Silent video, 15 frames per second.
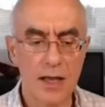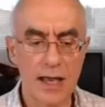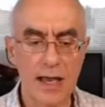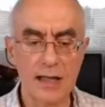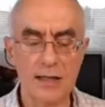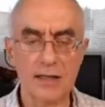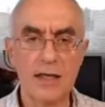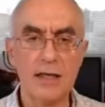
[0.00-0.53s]

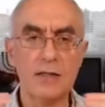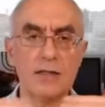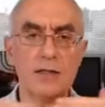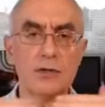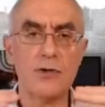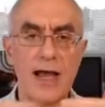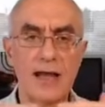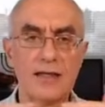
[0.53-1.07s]
and
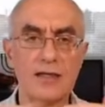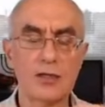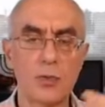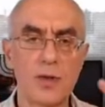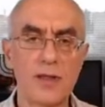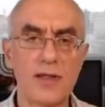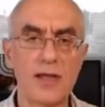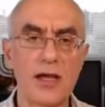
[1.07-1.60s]
interacts
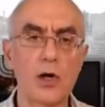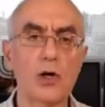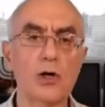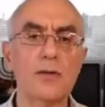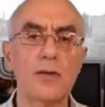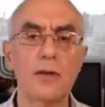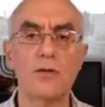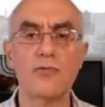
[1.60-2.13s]
with the
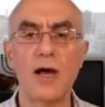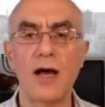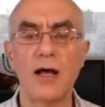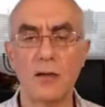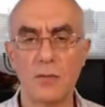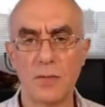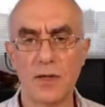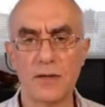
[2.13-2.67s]
earthly
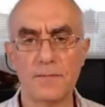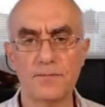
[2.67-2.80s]
realm.